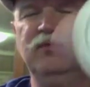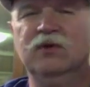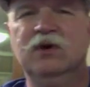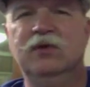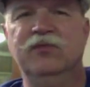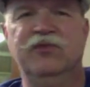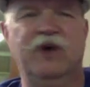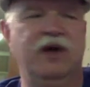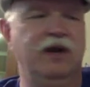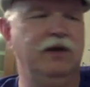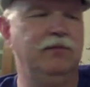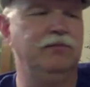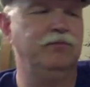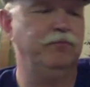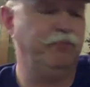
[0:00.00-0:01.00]
comes on it.
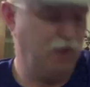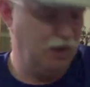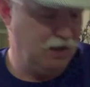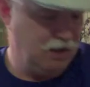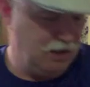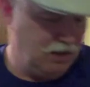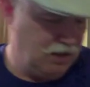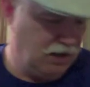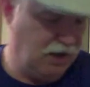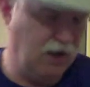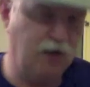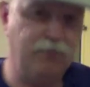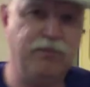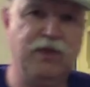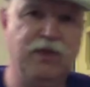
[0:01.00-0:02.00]

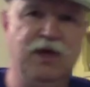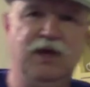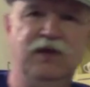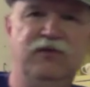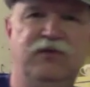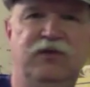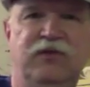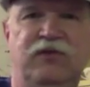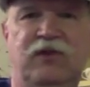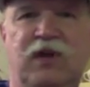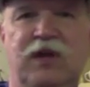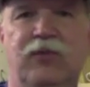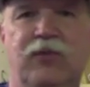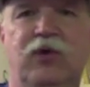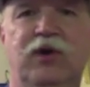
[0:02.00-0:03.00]
And as a
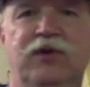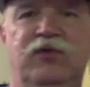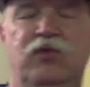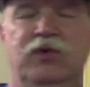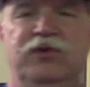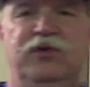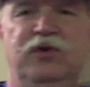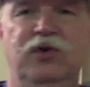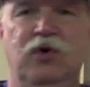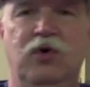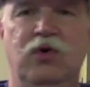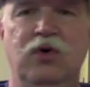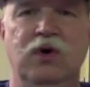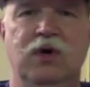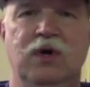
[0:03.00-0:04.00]
disclaimer, I just want you to
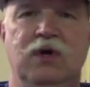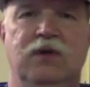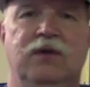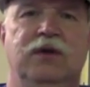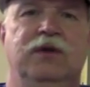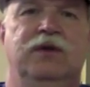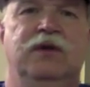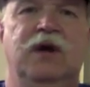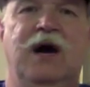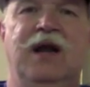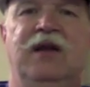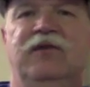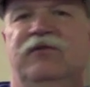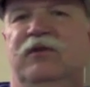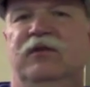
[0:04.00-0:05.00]
know that Kala
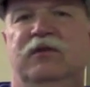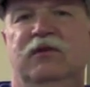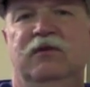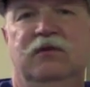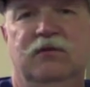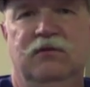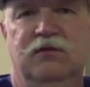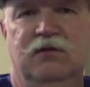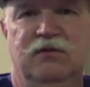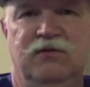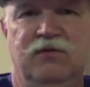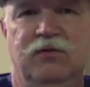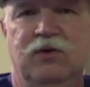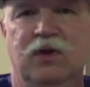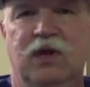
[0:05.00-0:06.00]
sent this
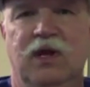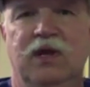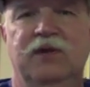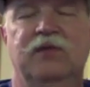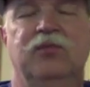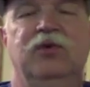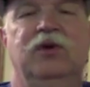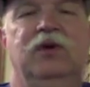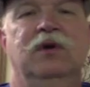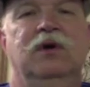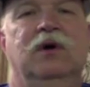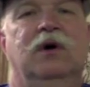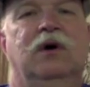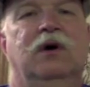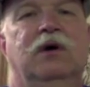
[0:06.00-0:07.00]
ukulele to me
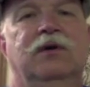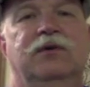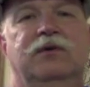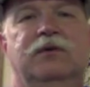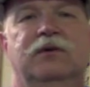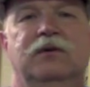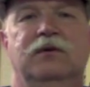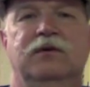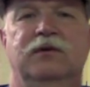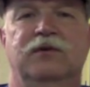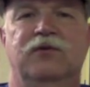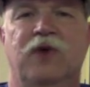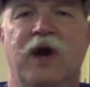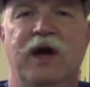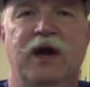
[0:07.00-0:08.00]
to
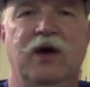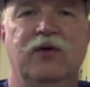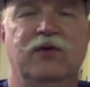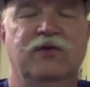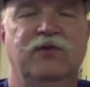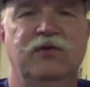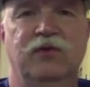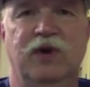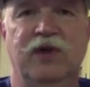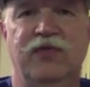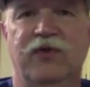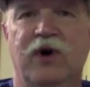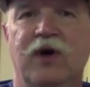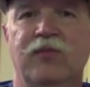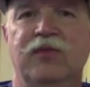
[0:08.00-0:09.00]
try it out to see what I
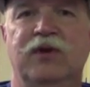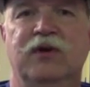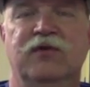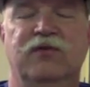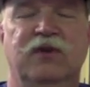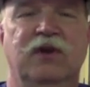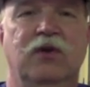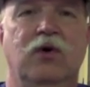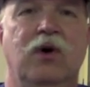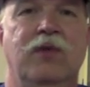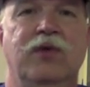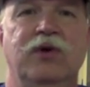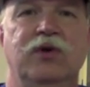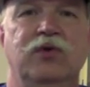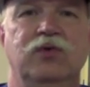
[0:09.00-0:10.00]
thought, because they know I'm a
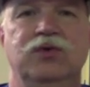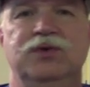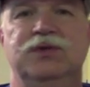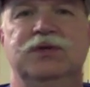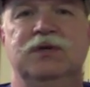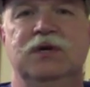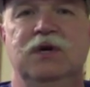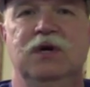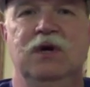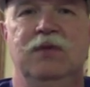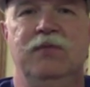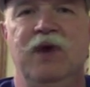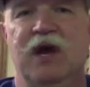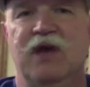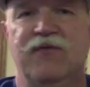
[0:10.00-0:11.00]
huge
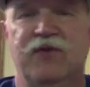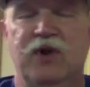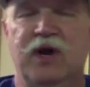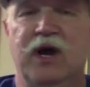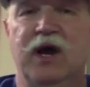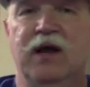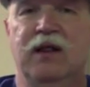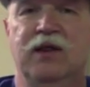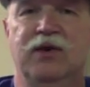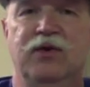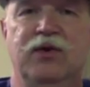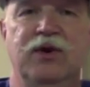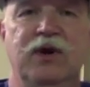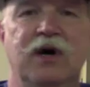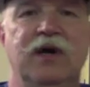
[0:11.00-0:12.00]
Maccaferri Islander
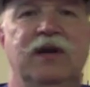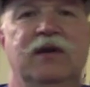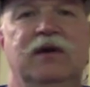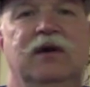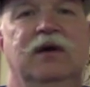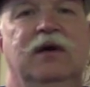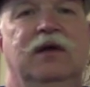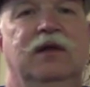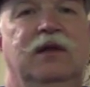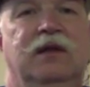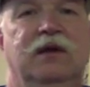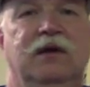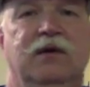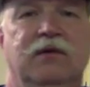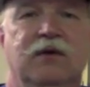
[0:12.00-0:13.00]
nut, and
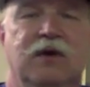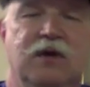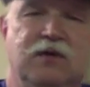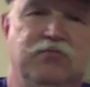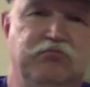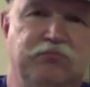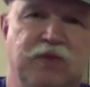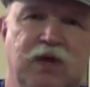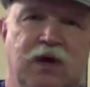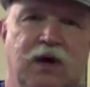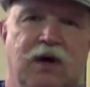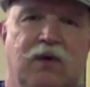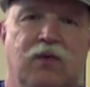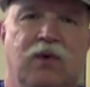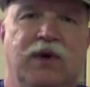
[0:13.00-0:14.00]
they
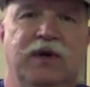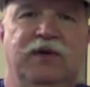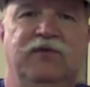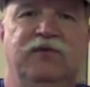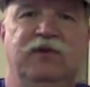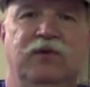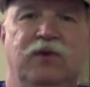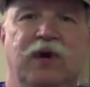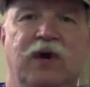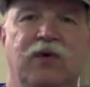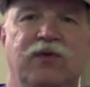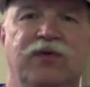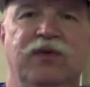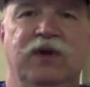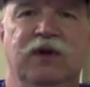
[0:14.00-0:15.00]
wanted to see what I would
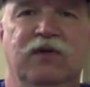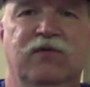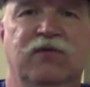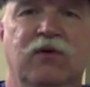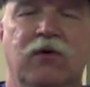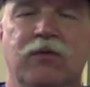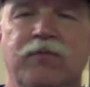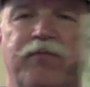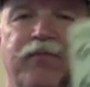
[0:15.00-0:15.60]
think. So